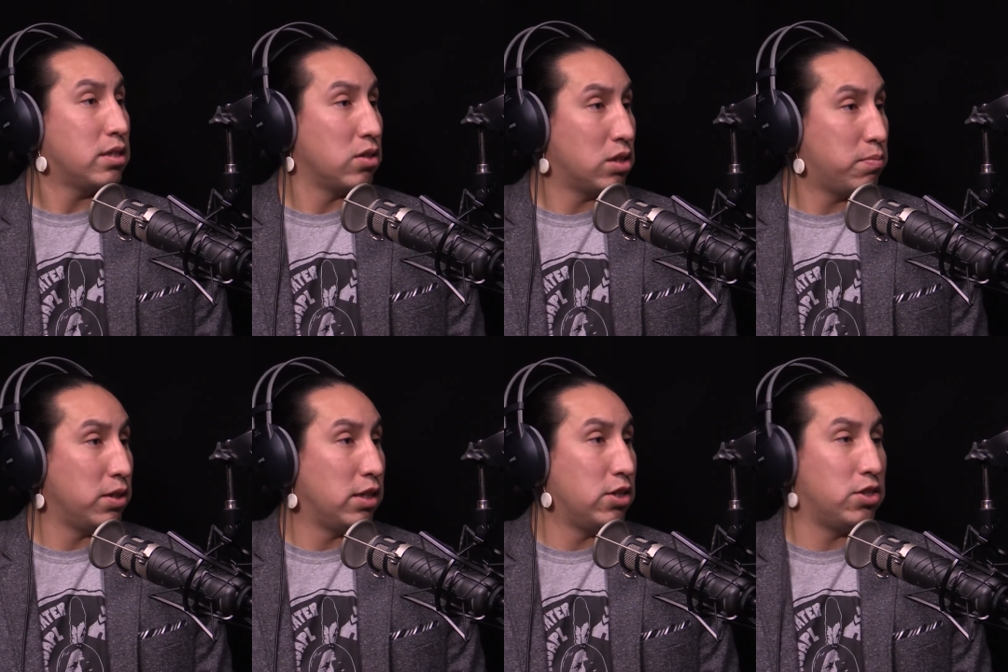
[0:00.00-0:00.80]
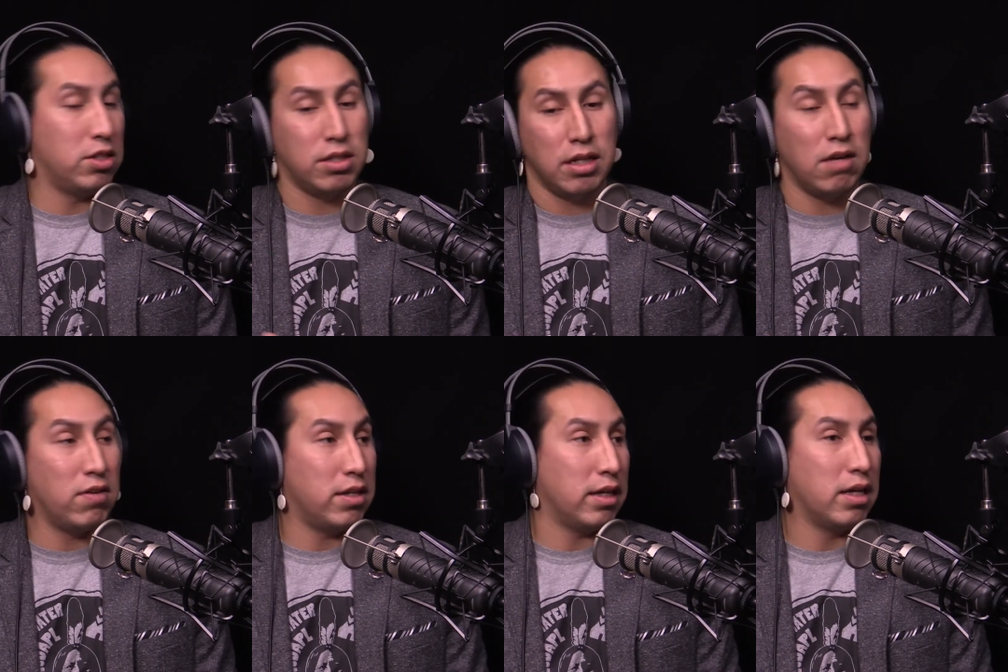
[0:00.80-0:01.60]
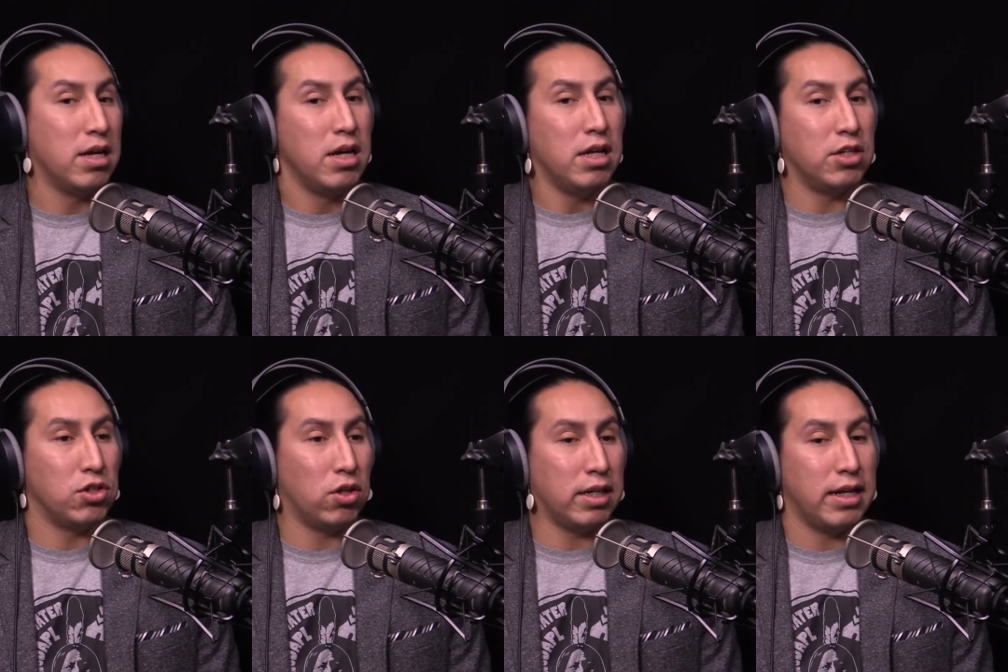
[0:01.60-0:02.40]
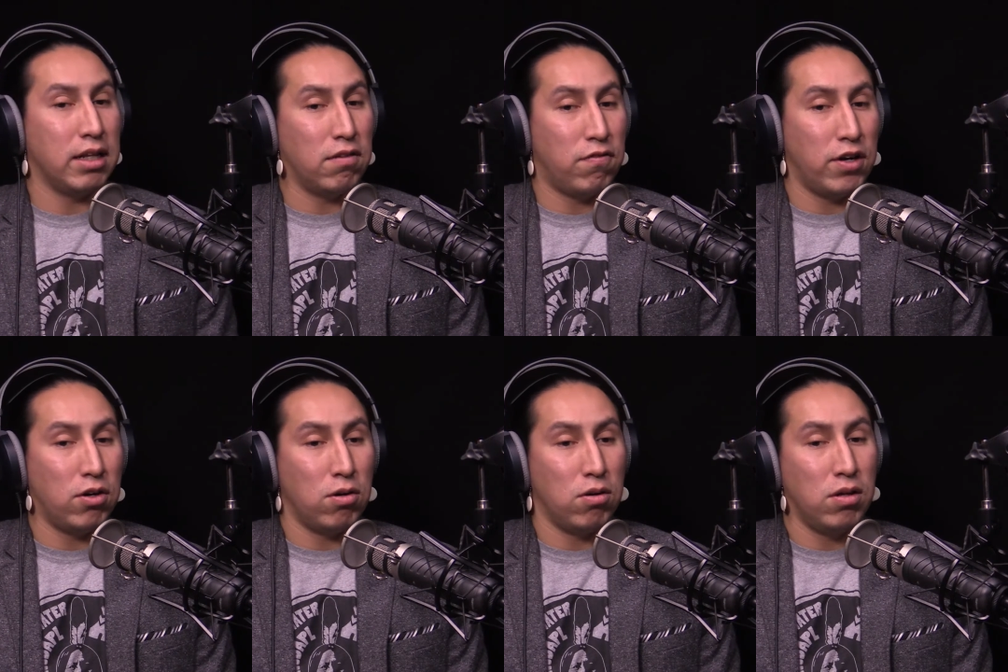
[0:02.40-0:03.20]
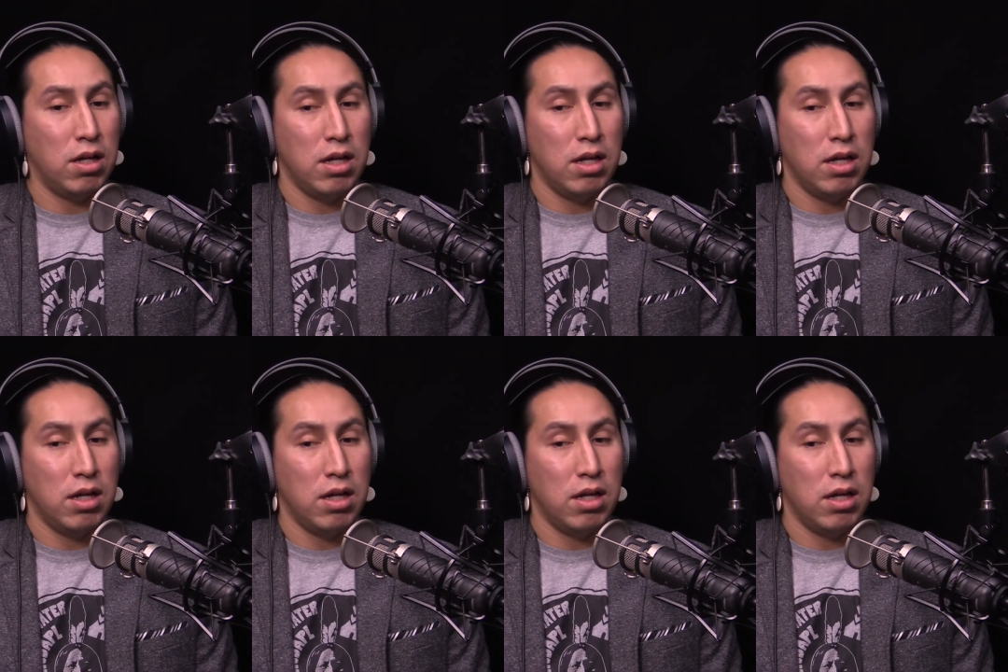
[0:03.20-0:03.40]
There's spillages and everything. Is looking at the federal